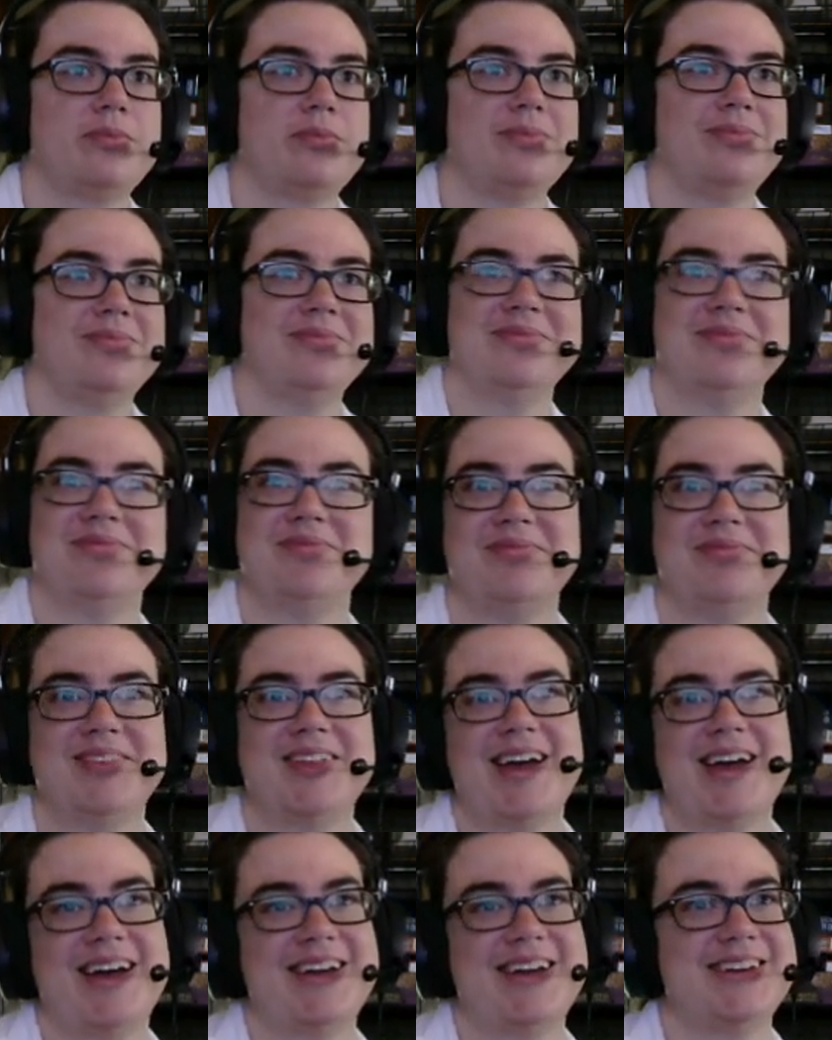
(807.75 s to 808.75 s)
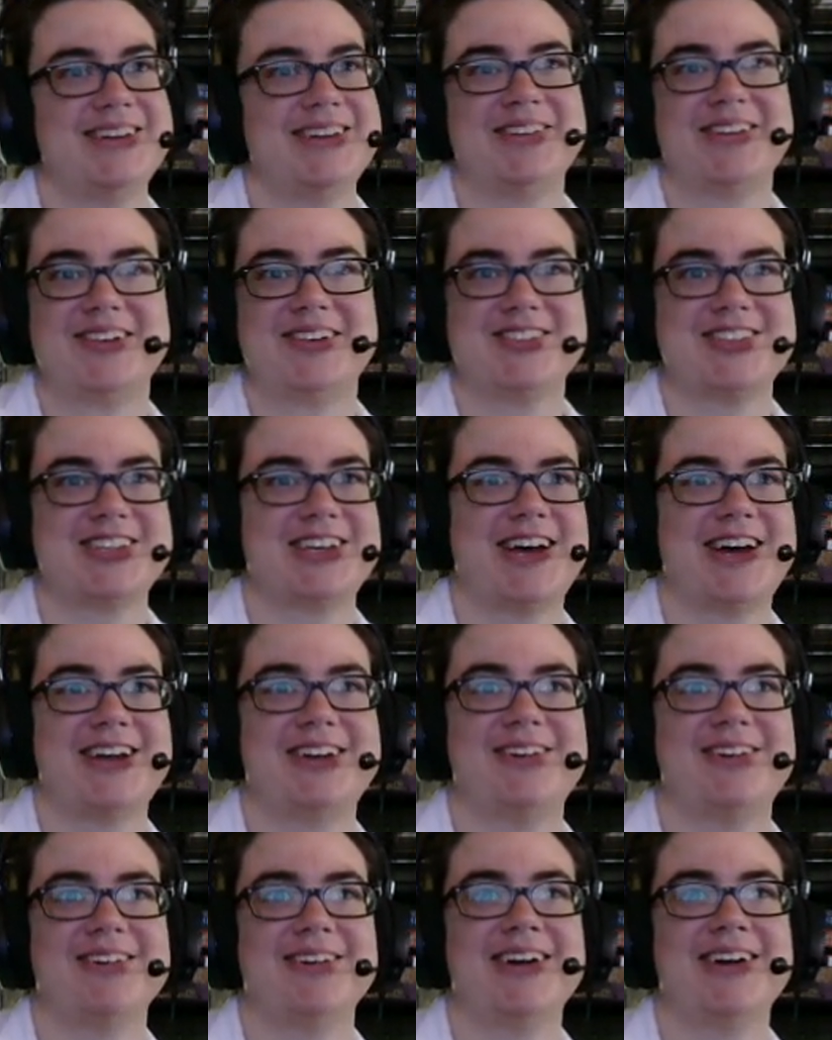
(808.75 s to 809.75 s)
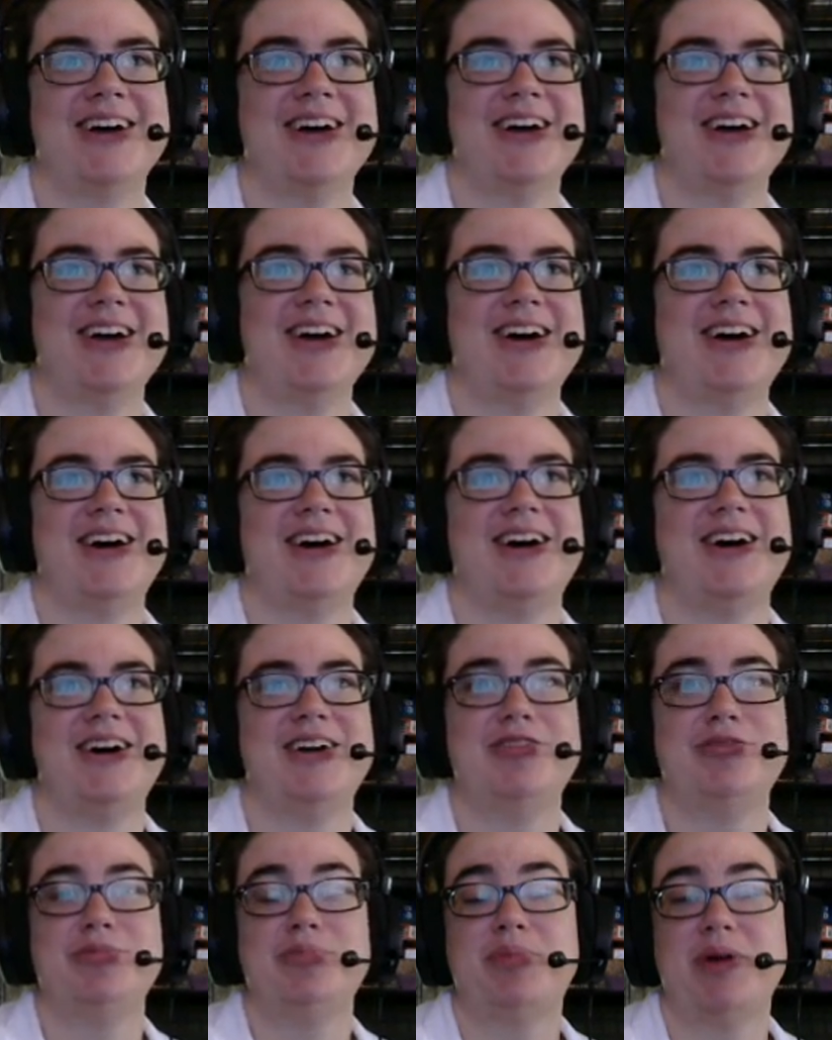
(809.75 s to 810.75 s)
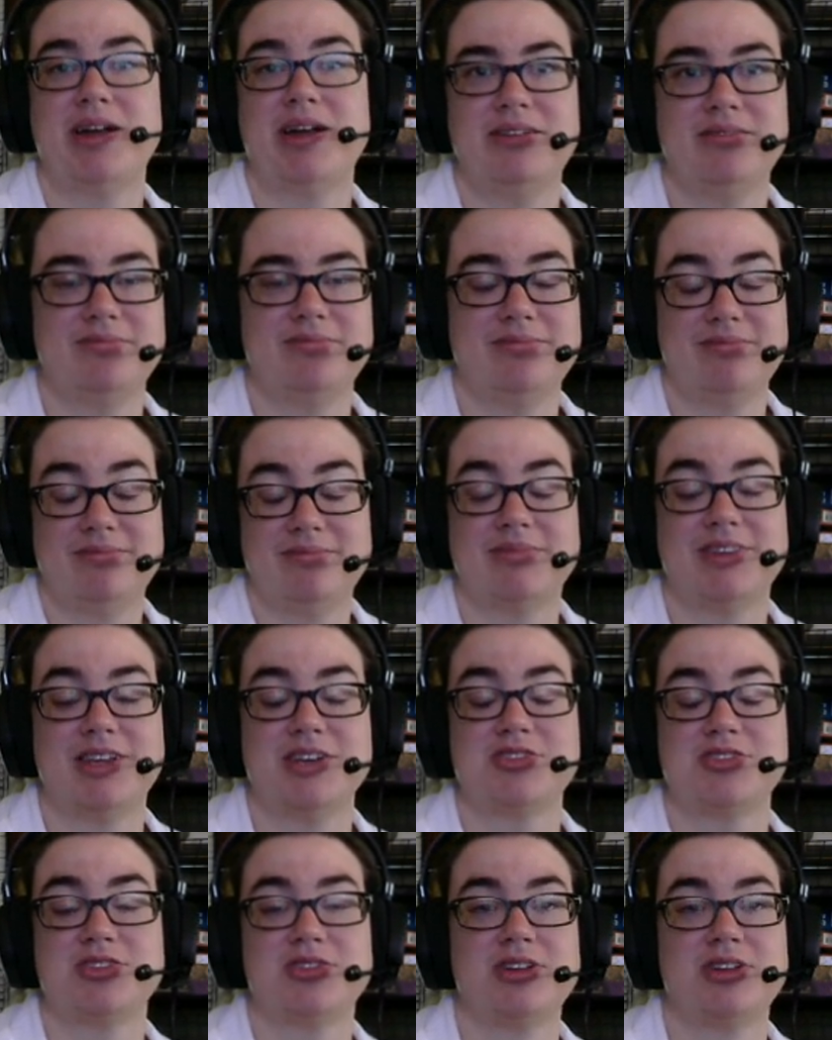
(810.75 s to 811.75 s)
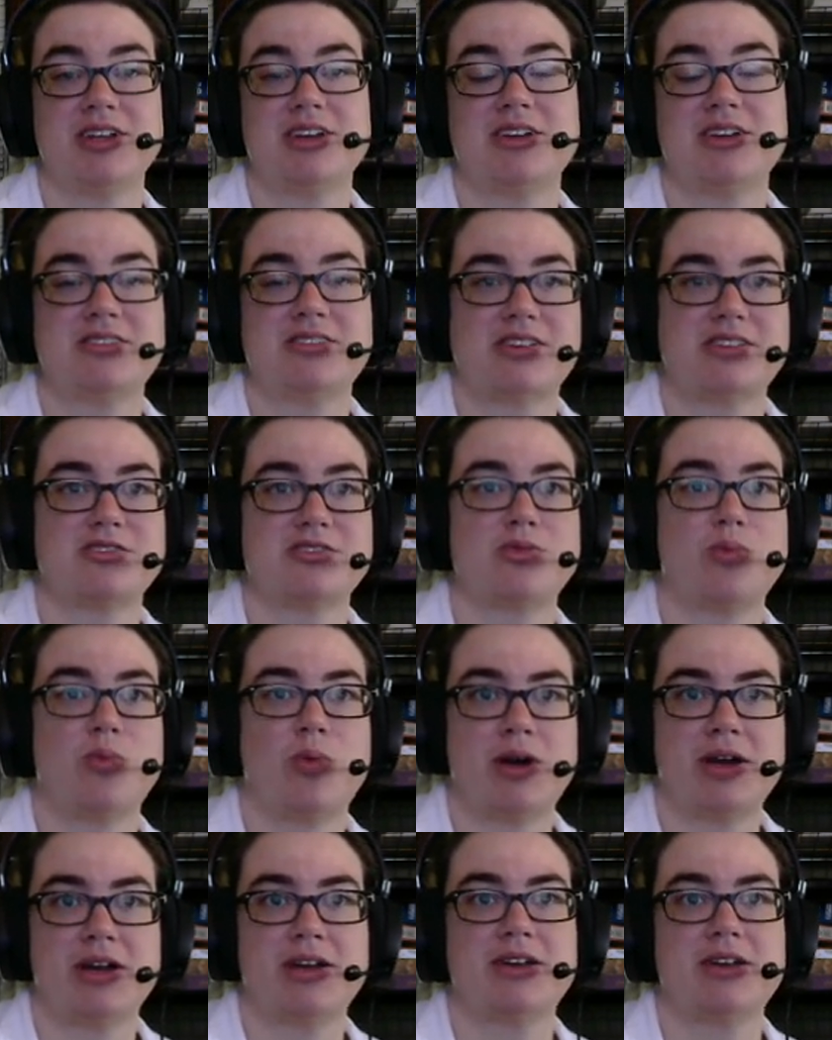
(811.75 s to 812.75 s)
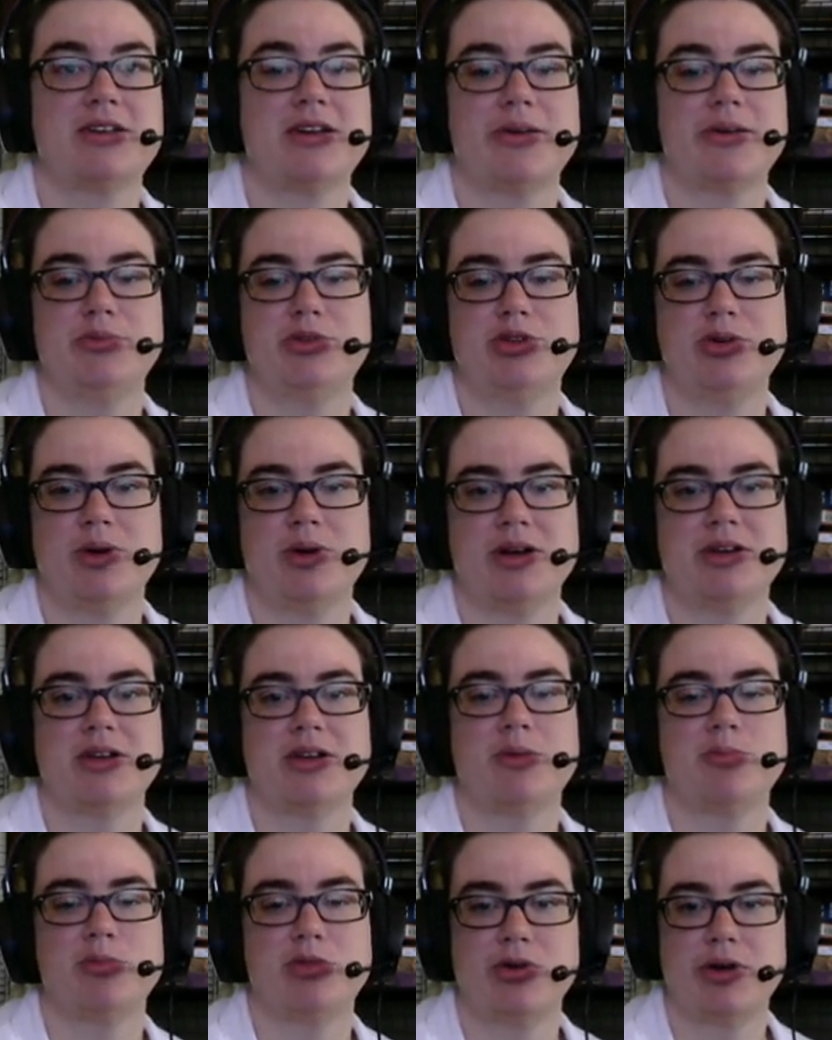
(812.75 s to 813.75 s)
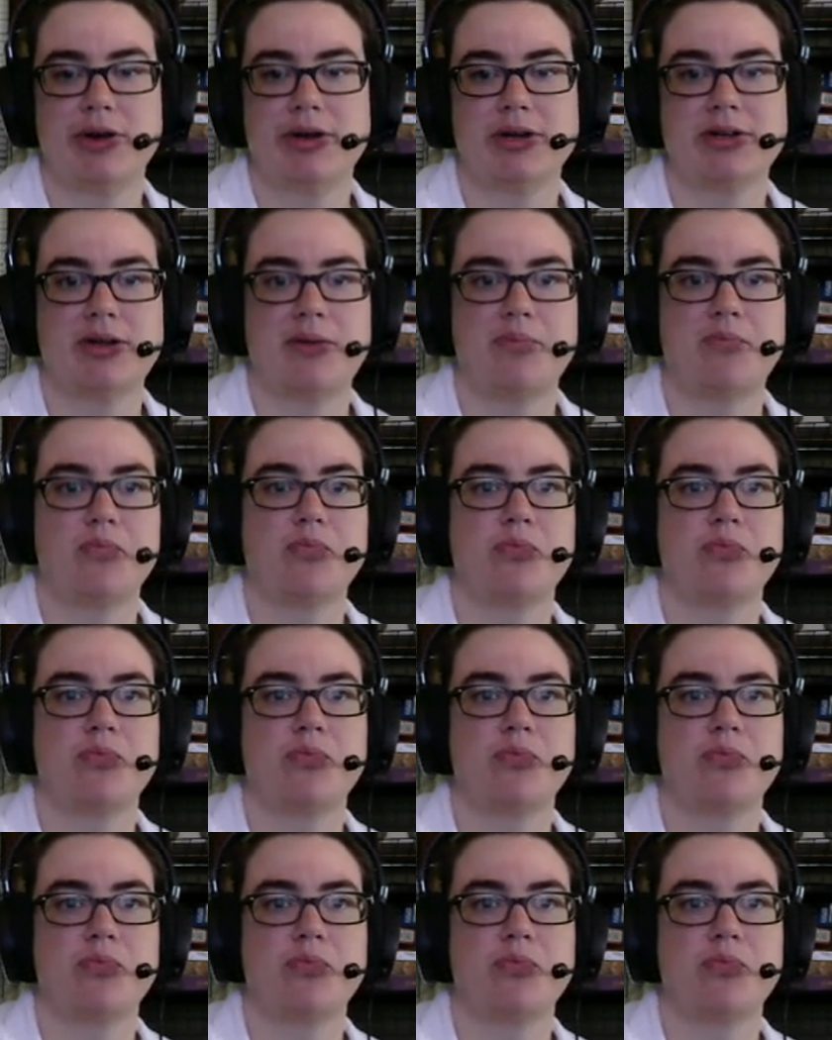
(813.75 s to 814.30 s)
I didn't know that was a category. But they certainly exist 1 at a time, 2 at a time, 3 at a time.